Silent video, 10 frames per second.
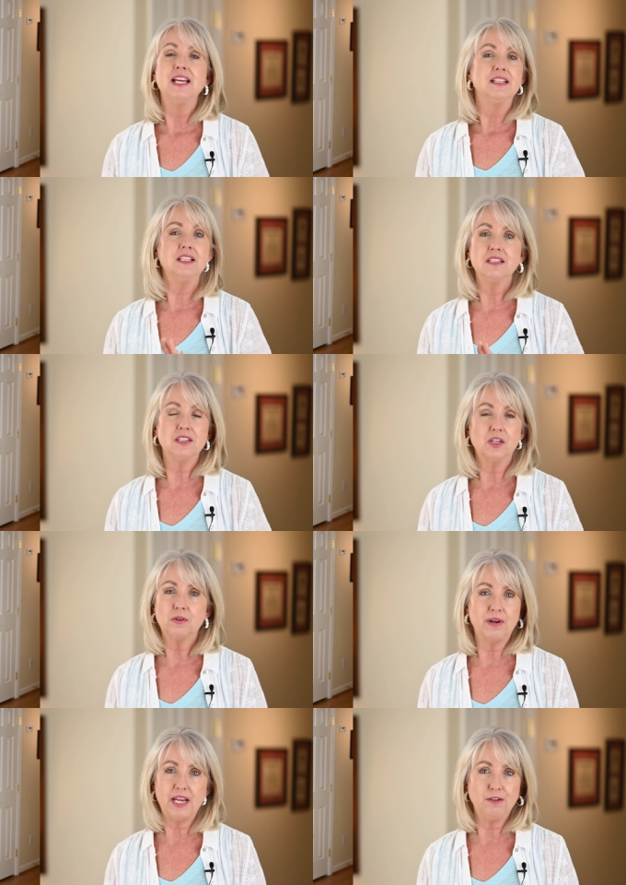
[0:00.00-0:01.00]
This is a
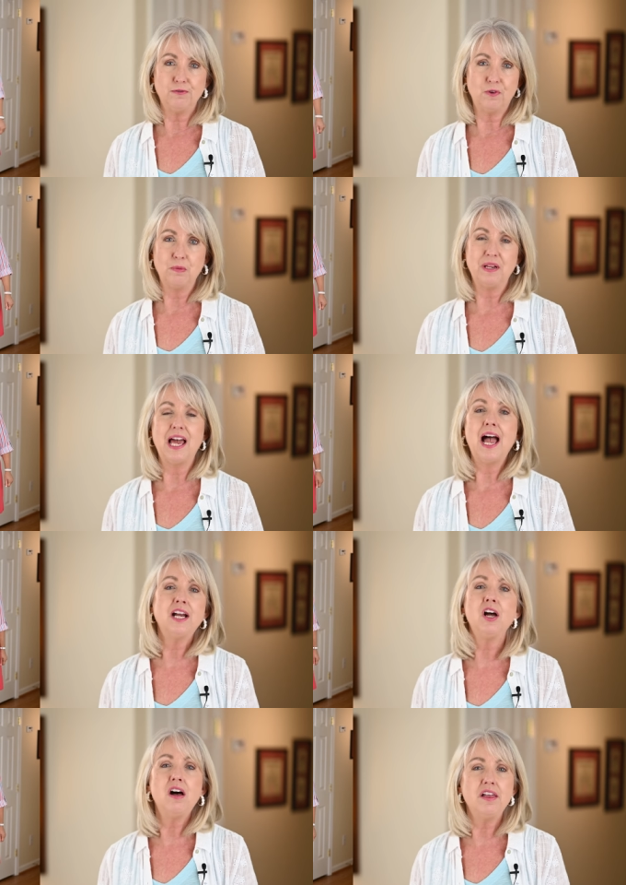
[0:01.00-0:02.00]
great formula. I
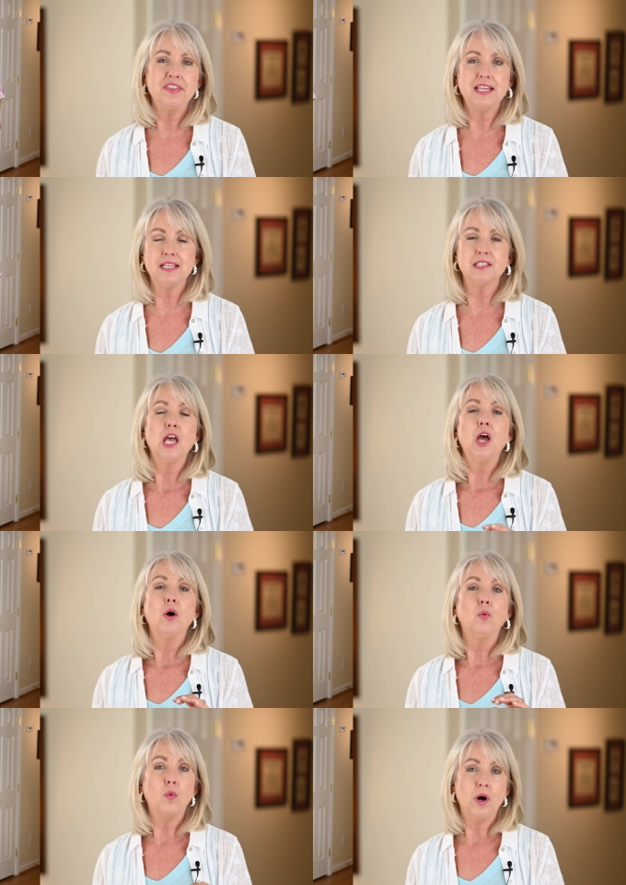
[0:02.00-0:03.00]
call this
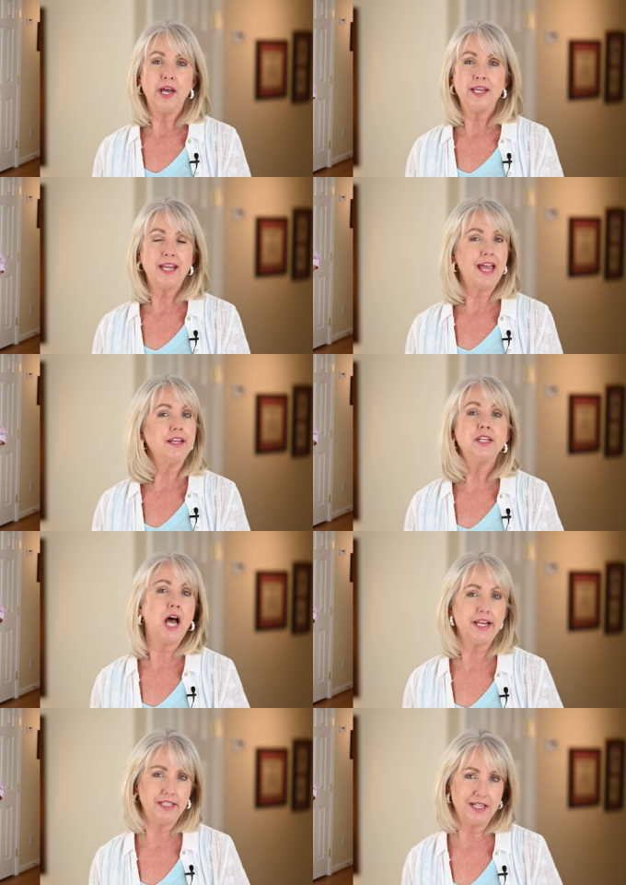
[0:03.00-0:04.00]
one and
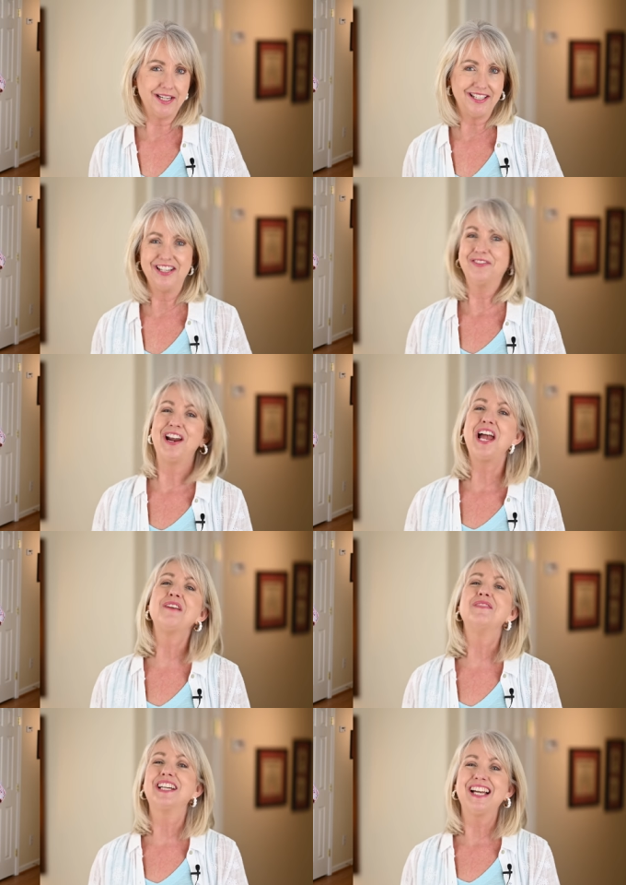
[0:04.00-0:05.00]
not done,
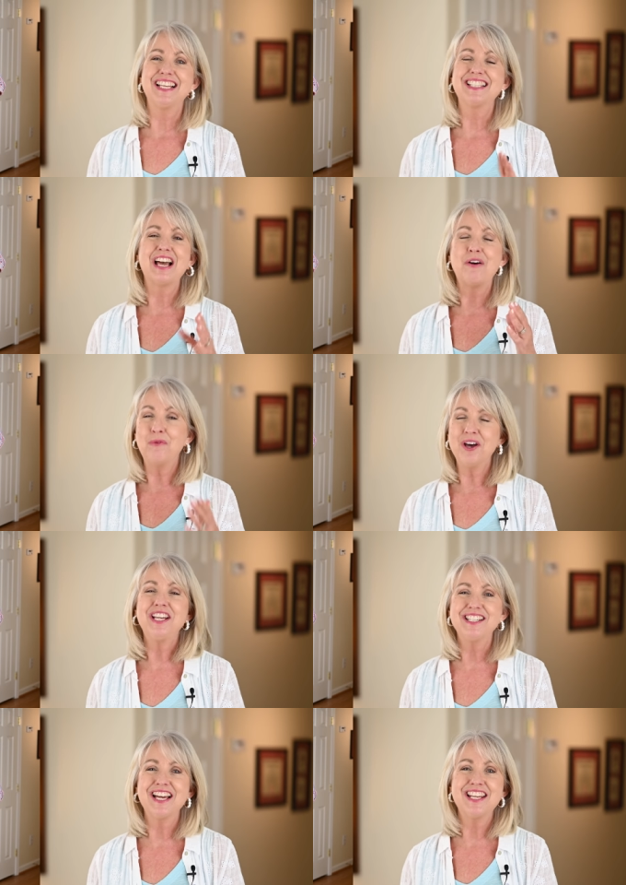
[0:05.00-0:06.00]
right? Because one
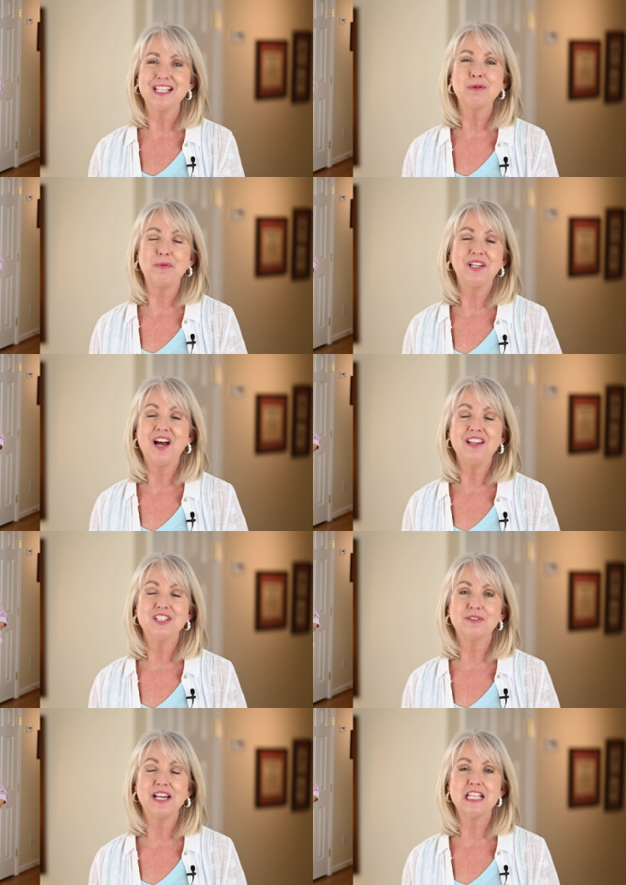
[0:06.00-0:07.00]
and done is what we call a
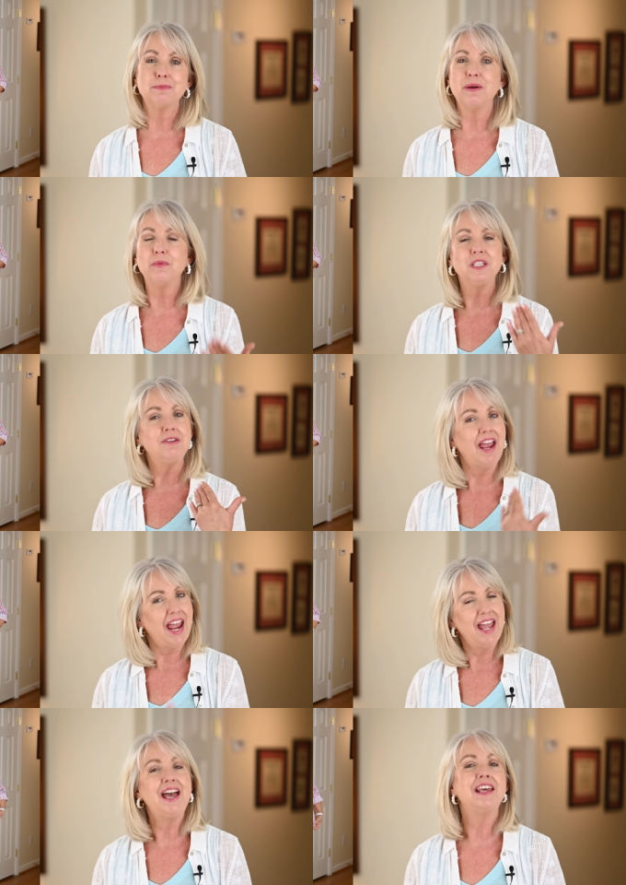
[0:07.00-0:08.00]
dress, but when you
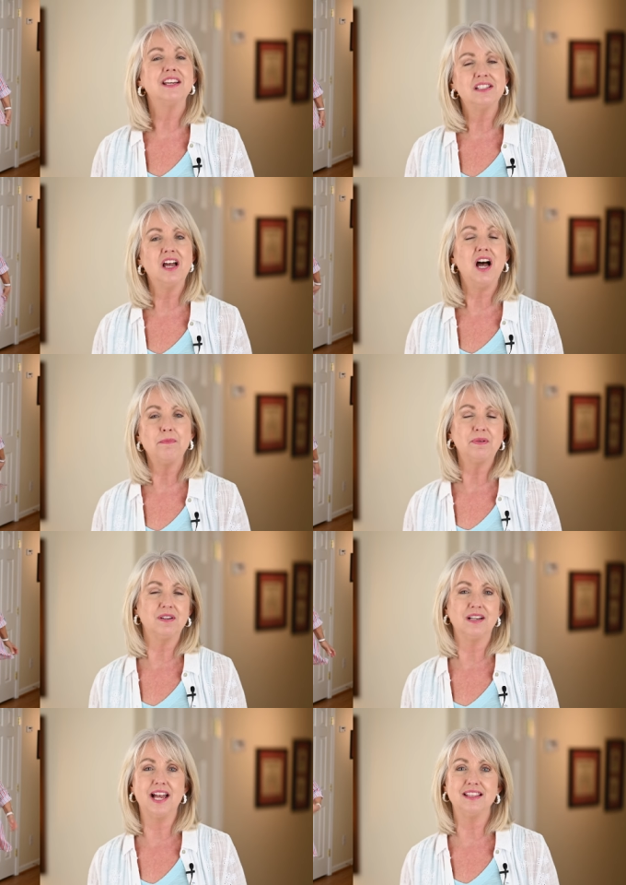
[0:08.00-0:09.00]
add a
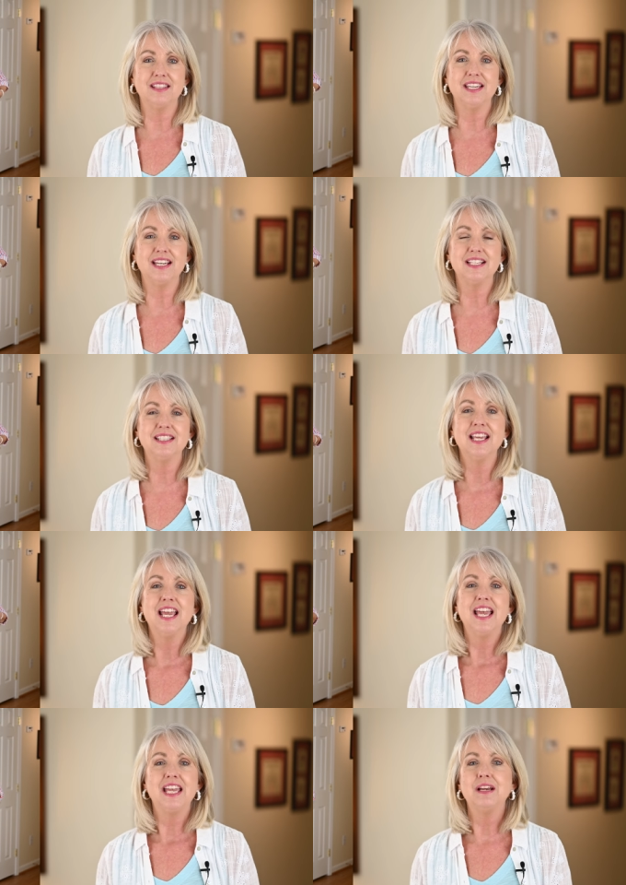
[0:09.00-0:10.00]
topper like this,
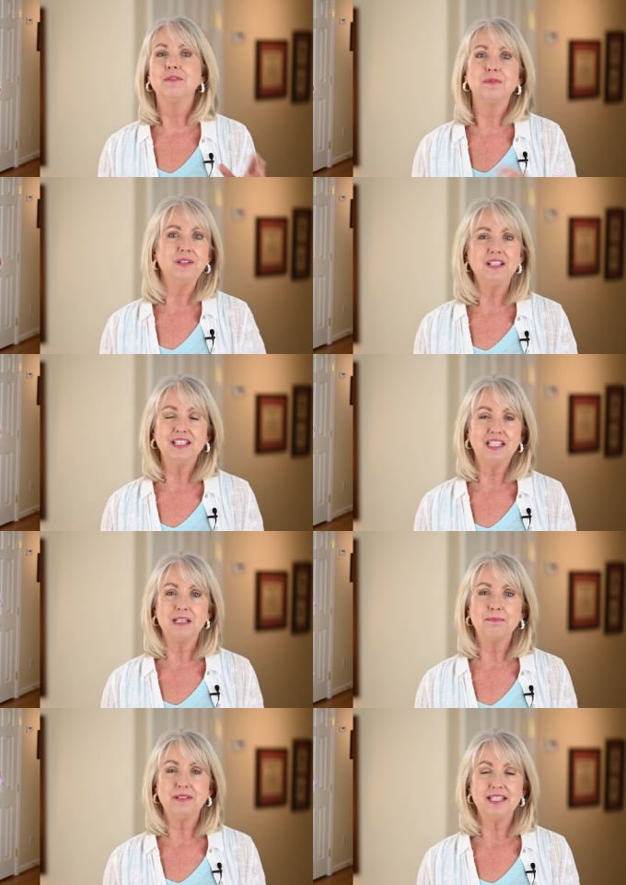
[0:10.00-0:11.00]
it really
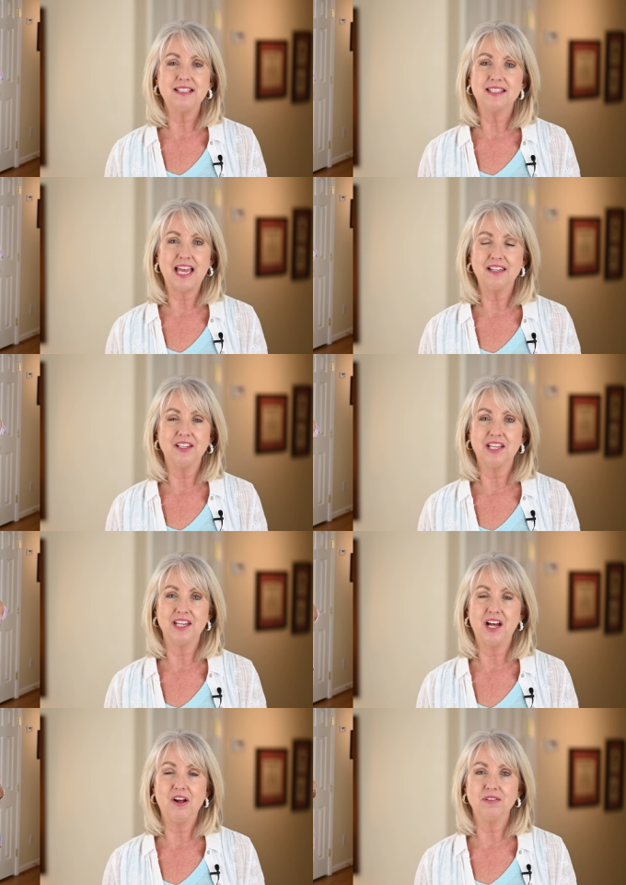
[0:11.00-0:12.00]
completes that look
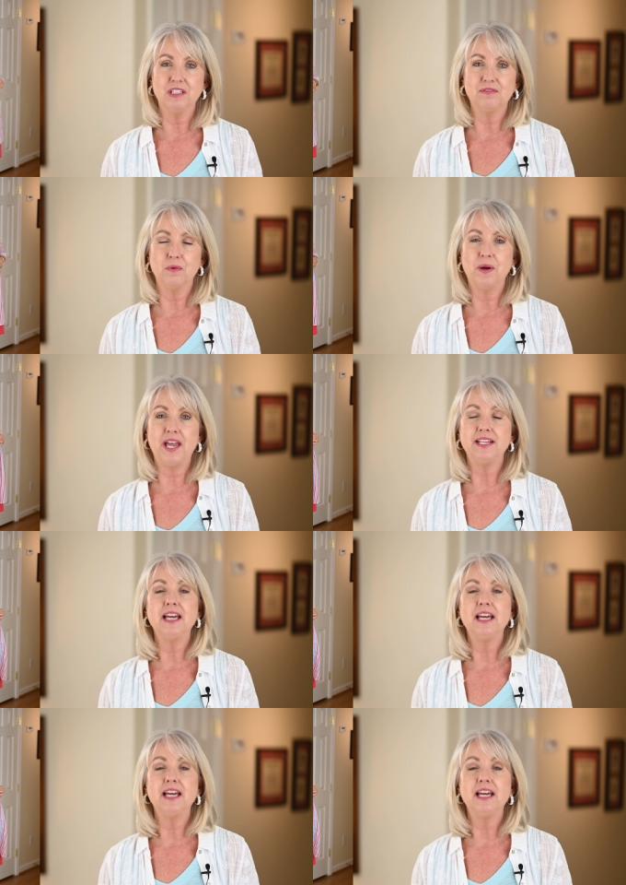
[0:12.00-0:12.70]
in a whole different way.